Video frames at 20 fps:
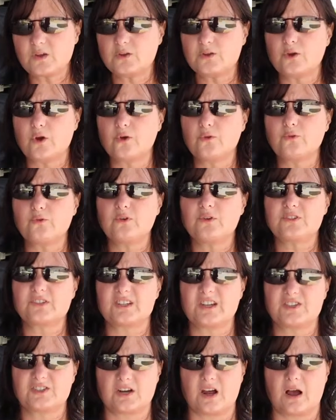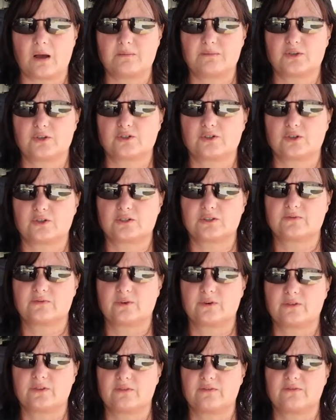you go through your state jobs, you search
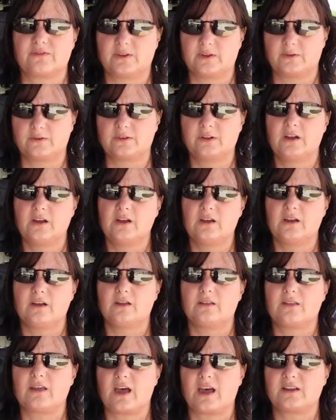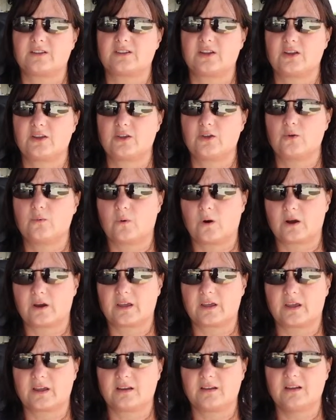for the field that you
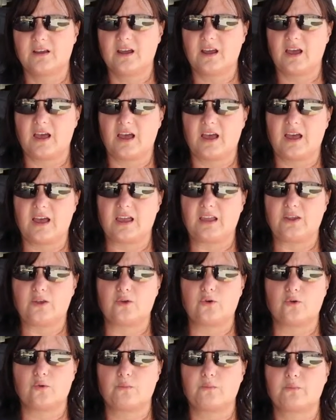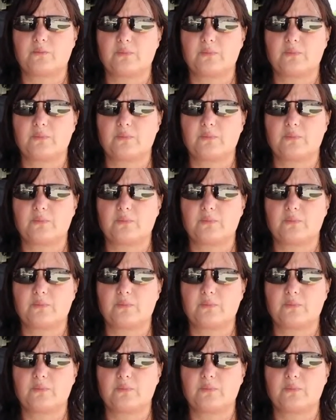work in, and you